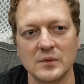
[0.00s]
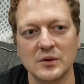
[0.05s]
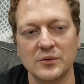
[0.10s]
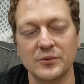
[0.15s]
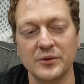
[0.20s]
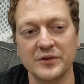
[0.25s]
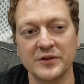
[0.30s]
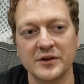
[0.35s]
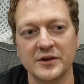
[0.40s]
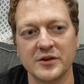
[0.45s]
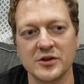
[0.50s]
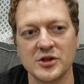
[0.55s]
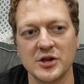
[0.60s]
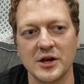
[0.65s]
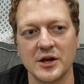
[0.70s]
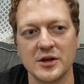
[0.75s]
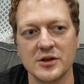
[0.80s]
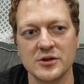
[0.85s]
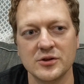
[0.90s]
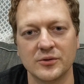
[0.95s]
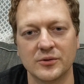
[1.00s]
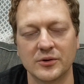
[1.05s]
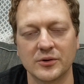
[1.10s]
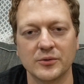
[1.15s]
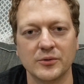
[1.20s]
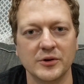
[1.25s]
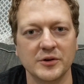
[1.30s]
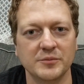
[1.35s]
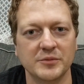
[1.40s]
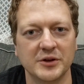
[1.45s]
with an exchange or
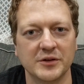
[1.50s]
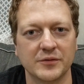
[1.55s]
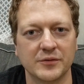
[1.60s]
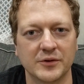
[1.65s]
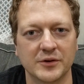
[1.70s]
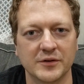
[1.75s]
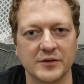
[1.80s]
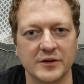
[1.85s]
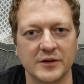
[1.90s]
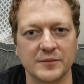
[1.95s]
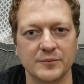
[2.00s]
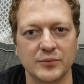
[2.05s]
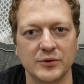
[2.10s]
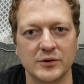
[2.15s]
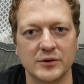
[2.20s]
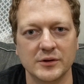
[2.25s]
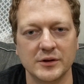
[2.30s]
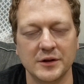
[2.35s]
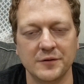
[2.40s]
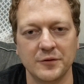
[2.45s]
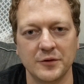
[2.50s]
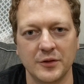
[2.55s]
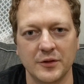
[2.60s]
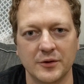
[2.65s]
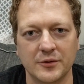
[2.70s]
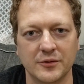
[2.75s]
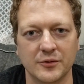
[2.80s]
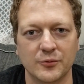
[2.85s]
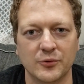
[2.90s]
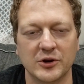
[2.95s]
Coinbase, for example, even
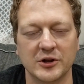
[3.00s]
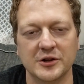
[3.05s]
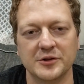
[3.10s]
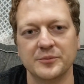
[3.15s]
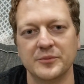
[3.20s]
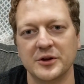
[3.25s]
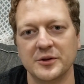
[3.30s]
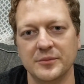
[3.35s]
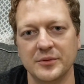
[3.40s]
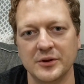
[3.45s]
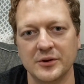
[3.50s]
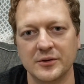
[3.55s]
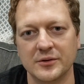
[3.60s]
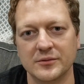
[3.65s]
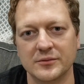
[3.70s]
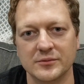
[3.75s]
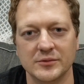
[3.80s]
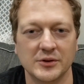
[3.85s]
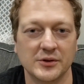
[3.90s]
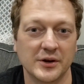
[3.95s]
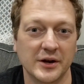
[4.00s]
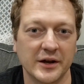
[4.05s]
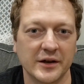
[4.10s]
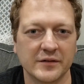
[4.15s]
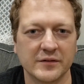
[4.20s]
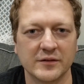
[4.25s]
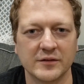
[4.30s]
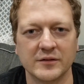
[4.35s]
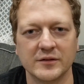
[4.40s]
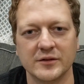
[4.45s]
though the wallet might be you're
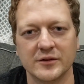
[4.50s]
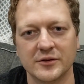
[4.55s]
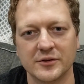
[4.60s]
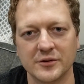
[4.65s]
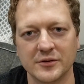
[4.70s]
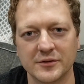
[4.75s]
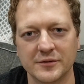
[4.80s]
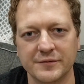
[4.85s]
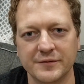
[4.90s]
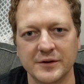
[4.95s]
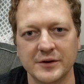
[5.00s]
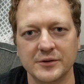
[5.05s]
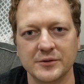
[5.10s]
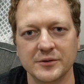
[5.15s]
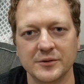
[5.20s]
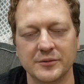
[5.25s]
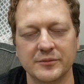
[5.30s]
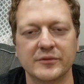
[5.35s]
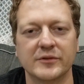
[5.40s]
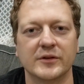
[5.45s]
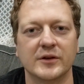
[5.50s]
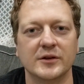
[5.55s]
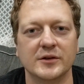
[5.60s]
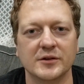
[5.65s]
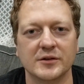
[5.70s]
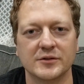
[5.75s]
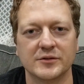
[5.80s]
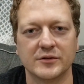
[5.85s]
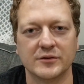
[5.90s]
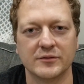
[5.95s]
accessing it on your phone and
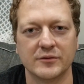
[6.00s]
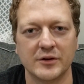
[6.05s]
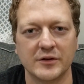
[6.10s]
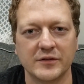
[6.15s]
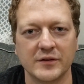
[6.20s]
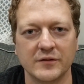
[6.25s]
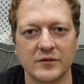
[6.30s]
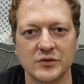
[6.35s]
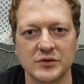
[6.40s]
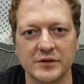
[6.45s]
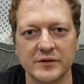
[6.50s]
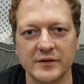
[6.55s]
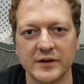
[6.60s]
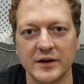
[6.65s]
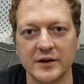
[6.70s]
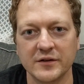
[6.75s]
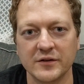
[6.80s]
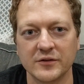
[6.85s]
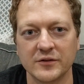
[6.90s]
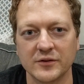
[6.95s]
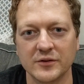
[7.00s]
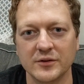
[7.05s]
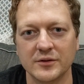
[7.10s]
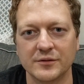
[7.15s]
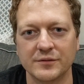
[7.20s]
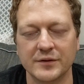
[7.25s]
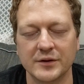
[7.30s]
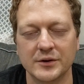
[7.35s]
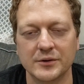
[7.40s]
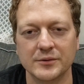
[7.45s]
receiving transactions on
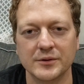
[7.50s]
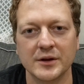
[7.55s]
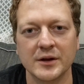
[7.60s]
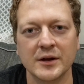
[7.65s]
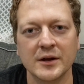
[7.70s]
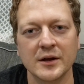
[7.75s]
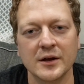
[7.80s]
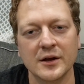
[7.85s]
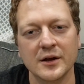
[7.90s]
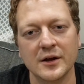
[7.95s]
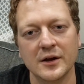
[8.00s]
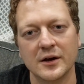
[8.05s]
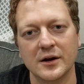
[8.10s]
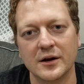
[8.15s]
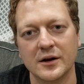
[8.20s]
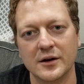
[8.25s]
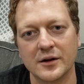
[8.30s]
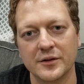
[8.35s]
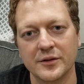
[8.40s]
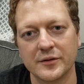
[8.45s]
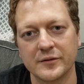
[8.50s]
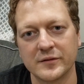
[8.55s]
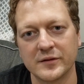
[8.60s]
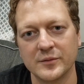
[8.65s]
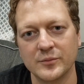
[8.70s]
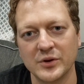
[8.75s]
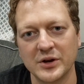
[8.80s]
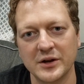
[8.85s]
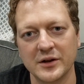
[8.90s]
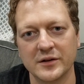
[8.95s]
your phone,
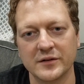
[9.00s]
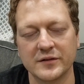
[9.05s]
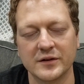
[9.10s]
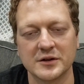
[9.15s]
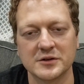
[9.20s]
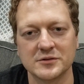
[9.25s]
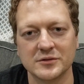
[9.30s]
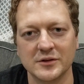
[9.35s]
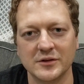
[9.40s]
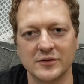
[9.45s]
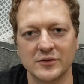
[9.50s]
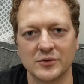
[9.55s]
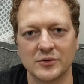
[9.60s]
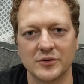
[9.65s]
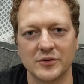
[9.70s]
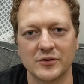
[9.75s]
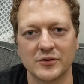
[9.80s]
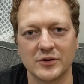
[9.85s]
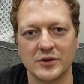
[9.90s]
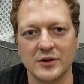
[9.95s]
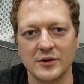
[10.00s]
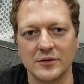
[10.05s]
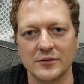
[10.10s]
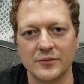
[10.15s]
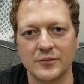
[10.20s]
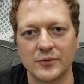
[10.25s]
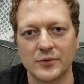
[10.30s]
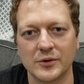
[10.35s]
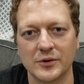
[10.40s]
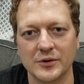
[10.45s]
somebody else actually stores your keys
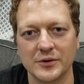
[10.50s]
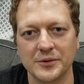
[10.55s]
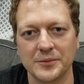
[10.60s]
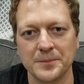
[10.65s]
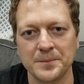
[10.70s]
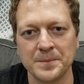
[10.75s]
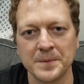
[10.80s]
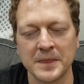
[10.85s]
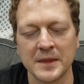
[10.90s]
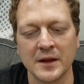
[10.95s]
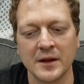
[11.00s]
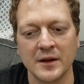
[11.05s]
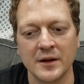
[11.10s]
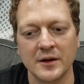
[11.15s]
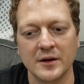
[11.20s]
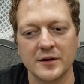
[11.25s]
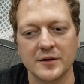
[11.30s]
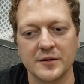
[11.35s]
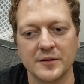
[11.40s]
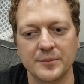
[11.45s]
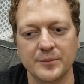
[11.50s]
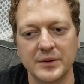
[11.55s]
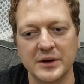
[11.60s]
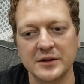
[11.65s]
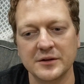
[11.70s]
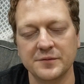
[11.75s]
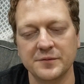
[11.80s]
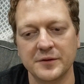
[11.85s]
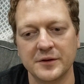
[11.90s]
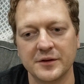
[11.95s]
for you. The
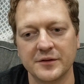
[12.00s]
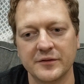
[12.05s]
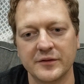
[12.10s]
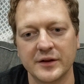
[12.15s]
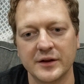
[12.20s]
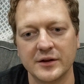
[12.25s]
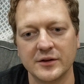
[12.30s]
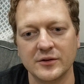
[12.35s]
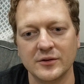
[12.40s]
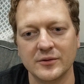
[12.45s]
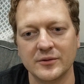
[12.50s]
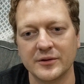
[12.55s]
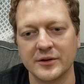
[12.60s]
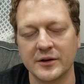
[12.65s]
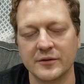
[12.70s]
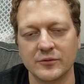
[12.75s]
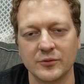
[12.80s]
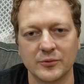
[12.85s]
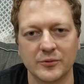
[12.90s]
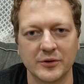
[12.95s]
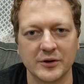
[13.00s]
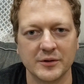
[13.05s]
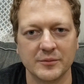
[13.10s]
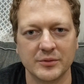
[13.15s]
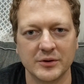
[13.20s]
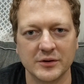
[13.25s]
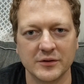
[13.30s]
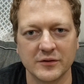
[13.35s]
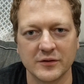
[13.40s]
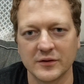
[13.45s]
benefit is that you don't have to worry
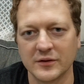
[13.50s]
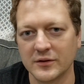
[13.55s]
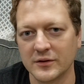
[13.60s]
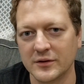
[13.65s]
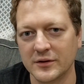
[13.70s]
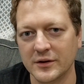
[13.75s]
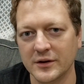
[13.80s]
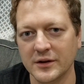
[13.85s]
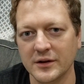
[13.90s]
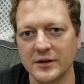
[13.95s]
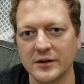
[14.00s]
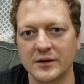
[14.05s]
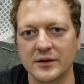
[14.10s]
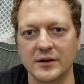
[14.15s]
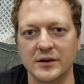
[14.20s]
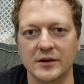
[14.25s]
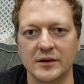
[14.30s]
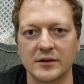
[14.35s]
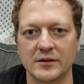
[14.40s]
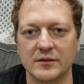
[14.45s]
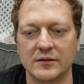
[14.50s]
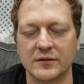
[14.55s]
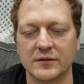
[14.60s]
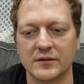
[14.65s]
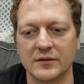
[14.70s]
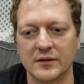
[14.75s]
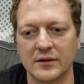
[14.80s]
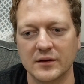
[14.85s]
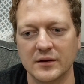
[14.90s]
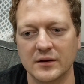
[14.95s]
about security.
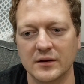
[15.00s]
It's